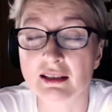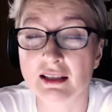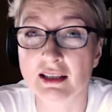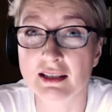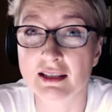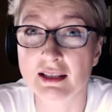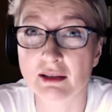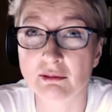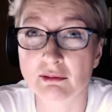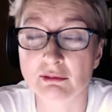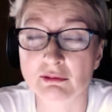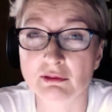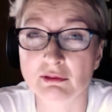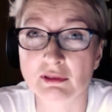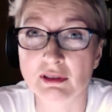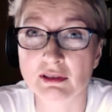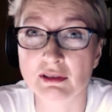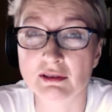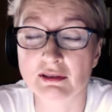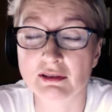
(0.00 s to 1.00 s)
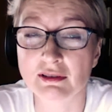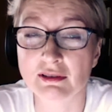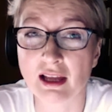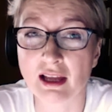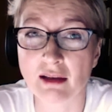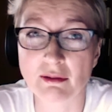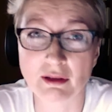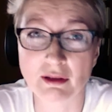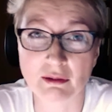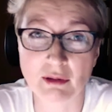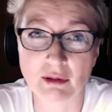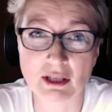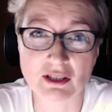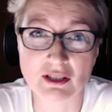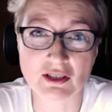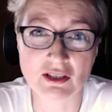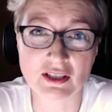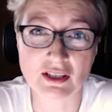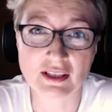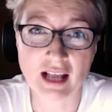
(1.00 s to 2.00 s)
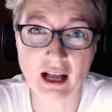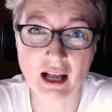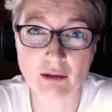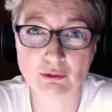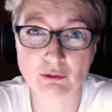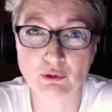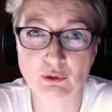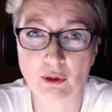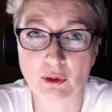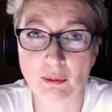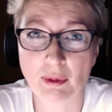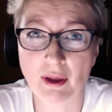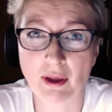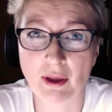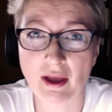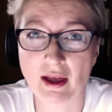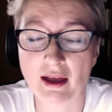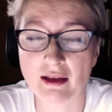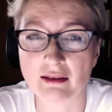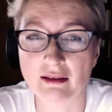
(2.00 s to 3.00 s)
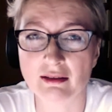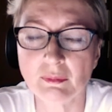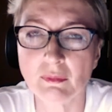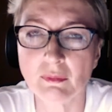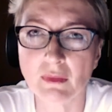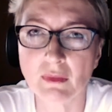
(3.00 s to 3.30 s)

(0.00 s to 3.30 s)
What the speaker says: So now the question is how to compare